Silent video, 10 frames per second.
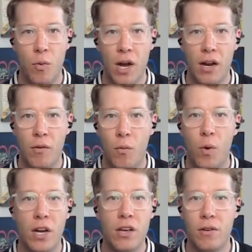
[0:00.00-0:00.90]
What
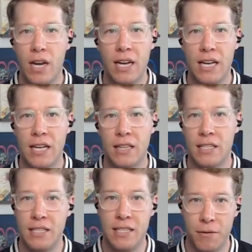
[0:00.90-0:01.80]
are you going to get
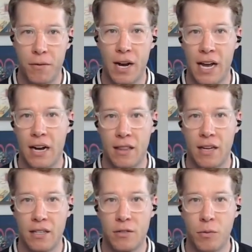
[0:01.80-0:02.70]
that's different out of this?